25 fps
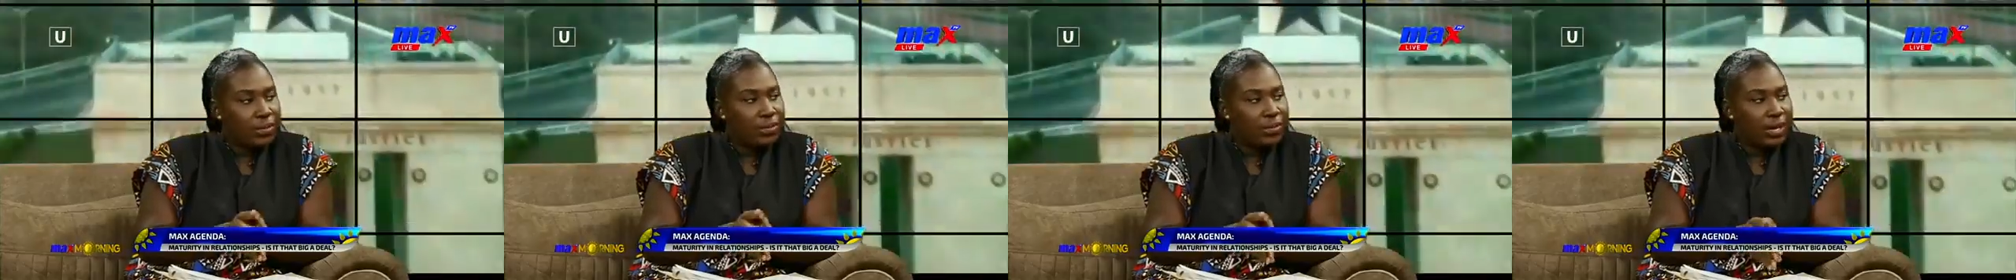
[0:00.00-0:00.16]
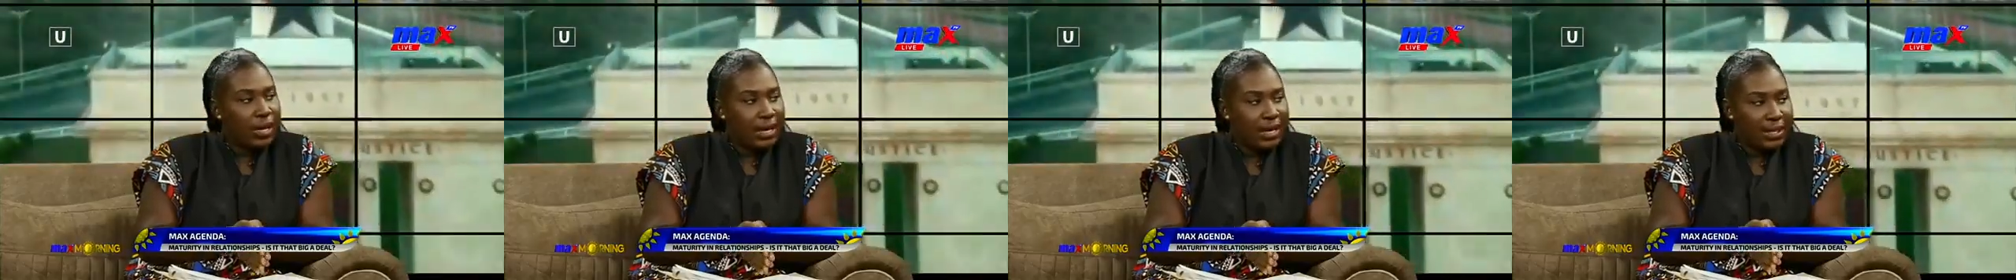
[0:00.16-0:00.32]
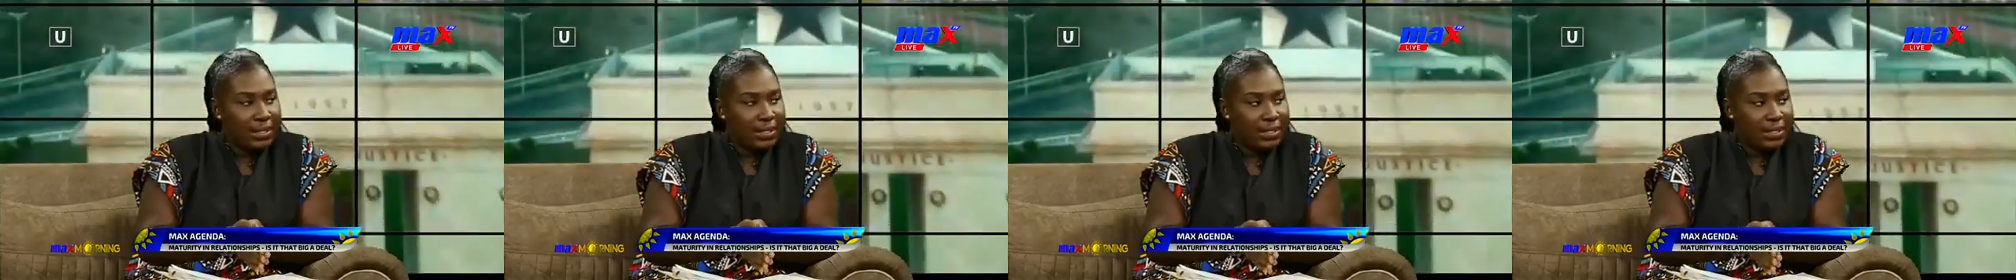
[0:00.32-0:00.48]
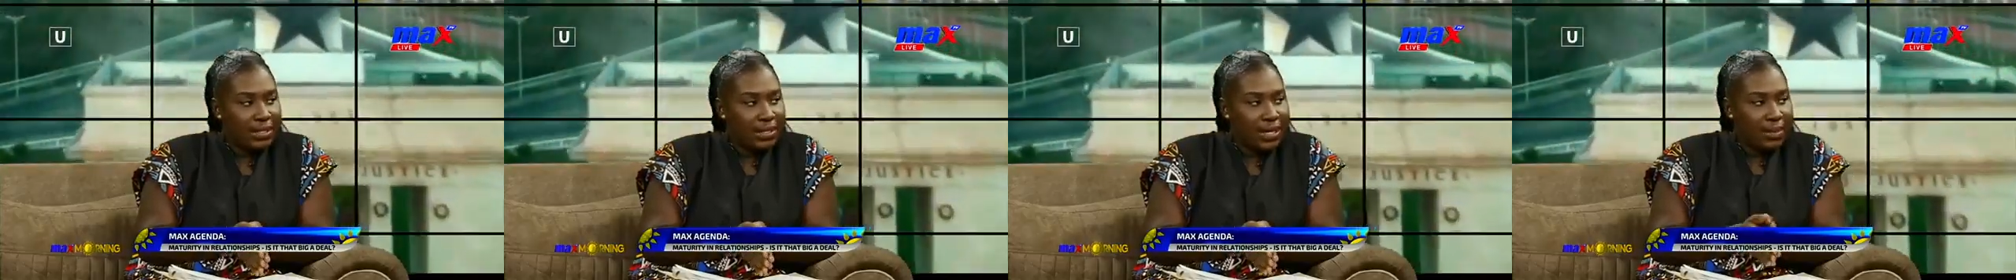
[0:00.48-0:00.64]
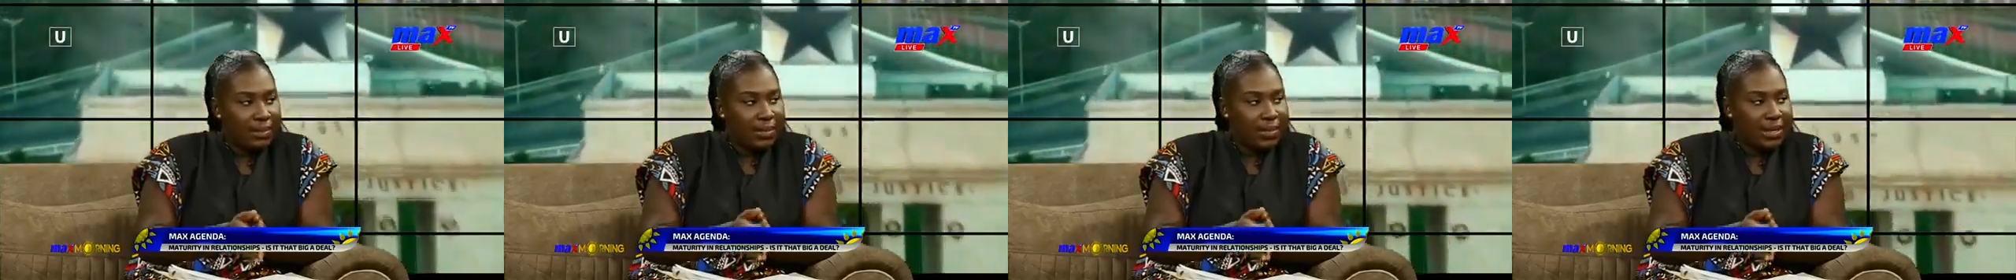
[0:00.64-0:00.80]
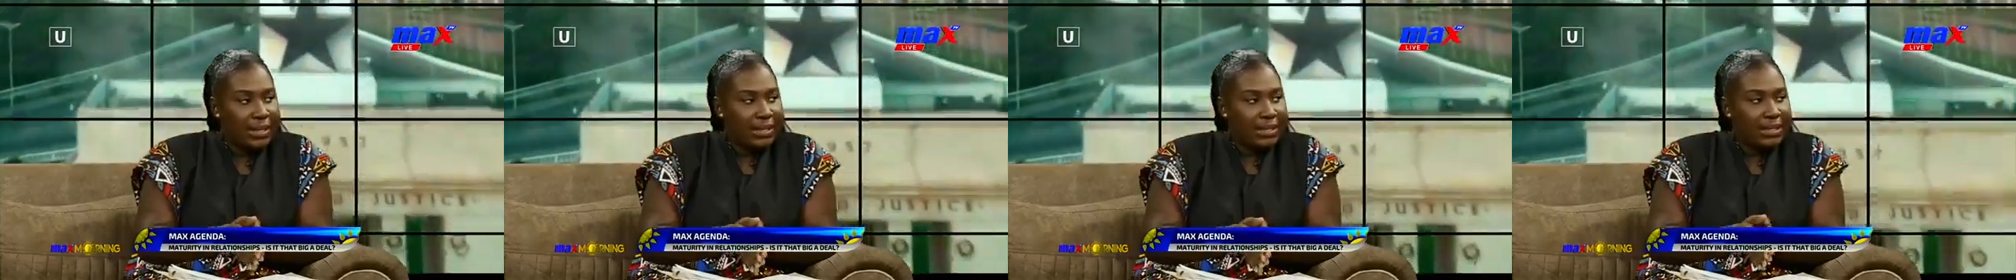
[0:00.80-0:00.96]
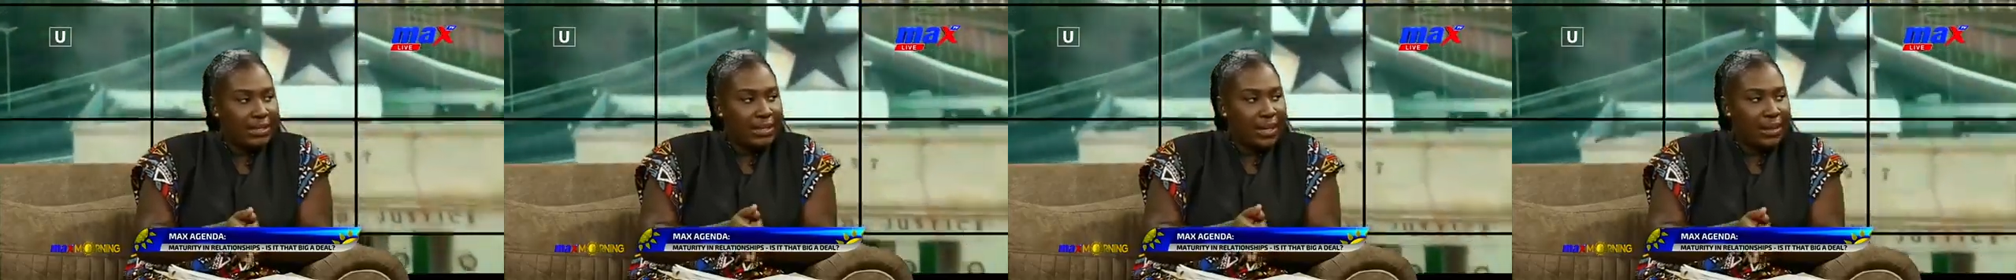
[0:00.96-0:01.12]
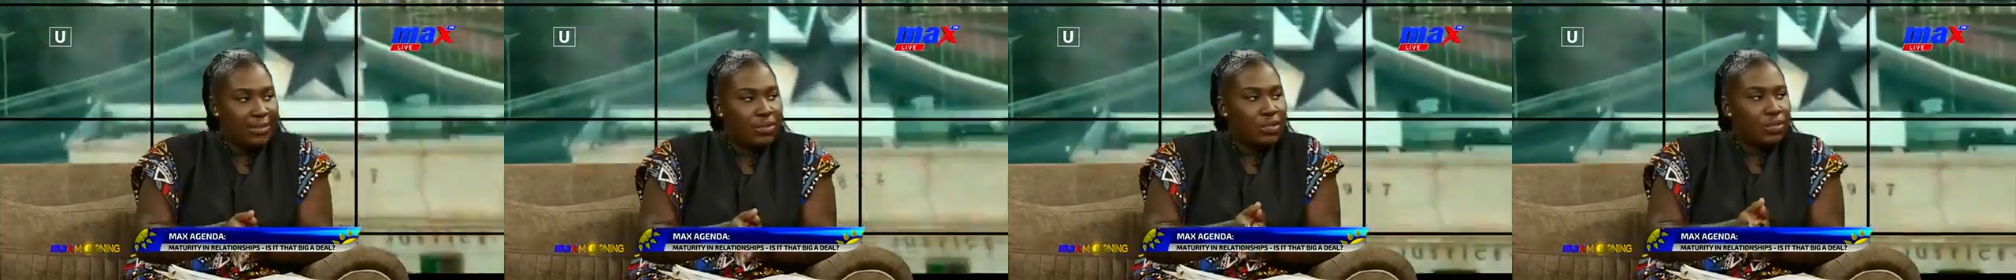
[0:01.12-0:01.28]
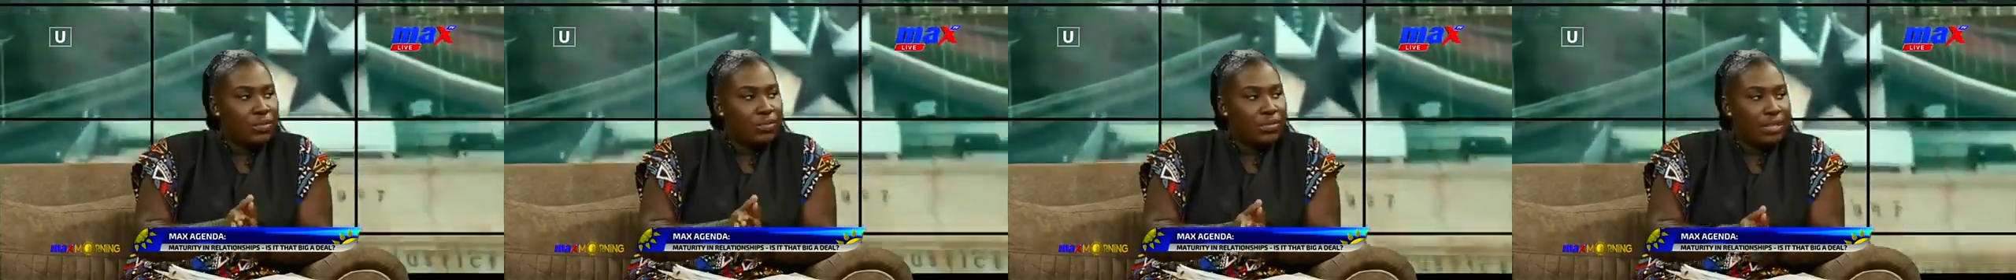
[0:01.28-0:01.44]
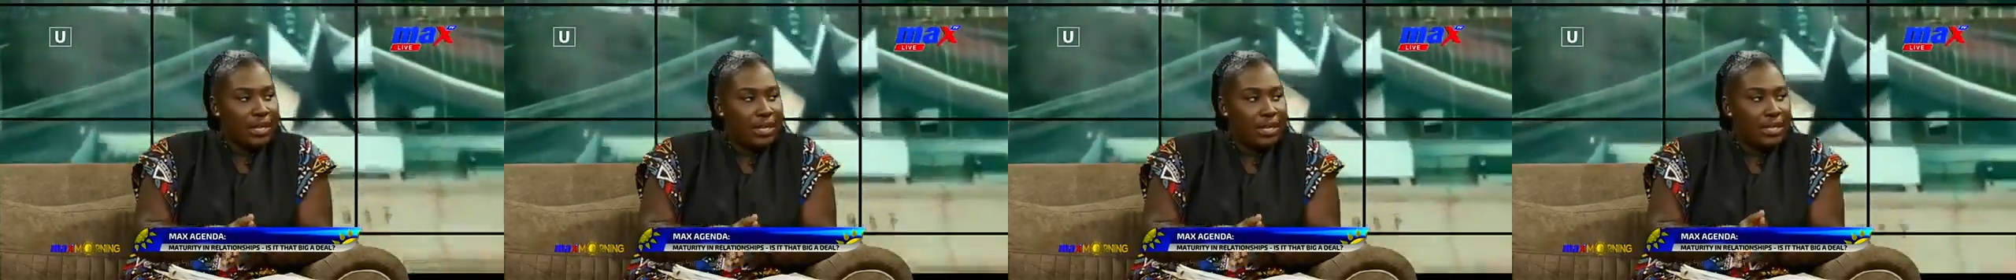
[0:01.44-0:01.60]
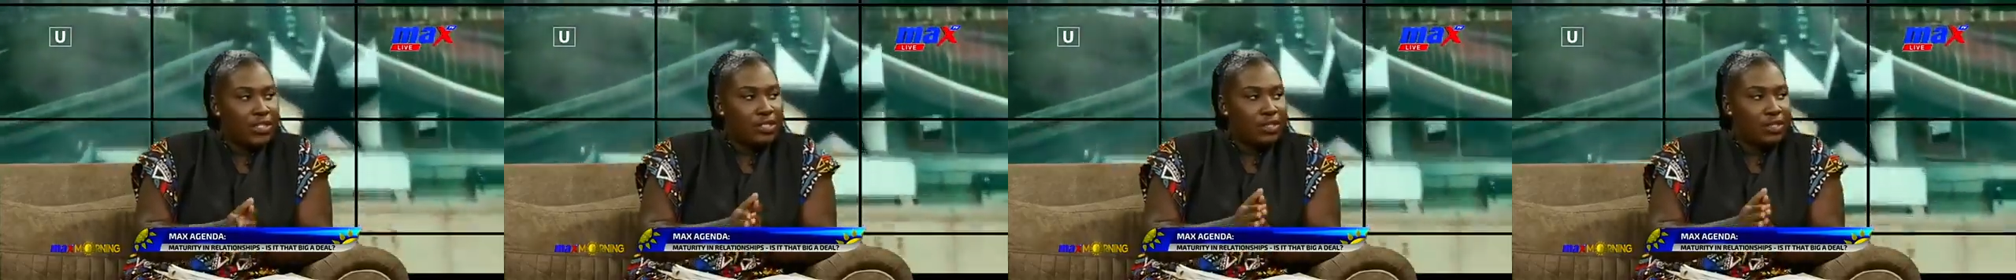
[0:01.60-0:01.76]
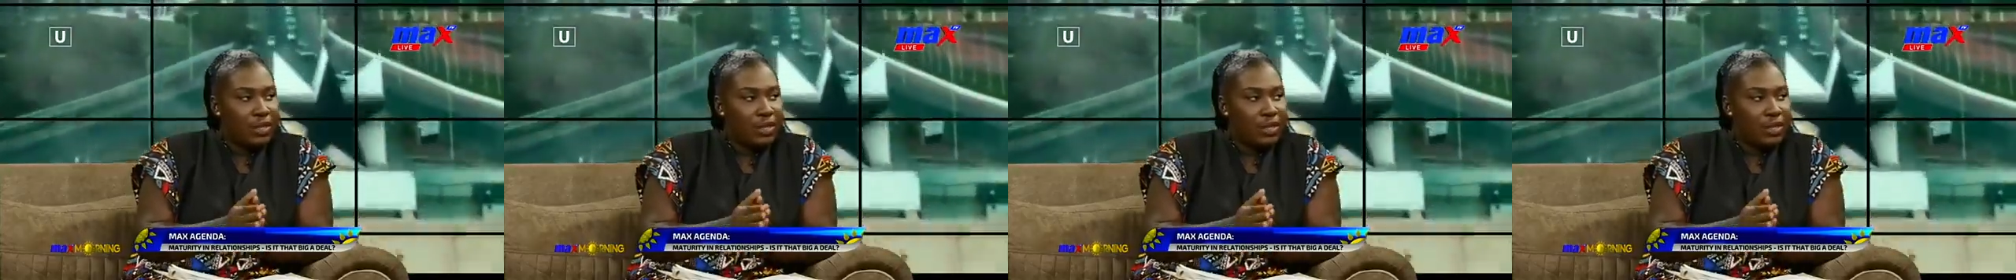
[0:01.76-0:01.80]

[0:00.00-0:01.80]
right, and by the time you're done,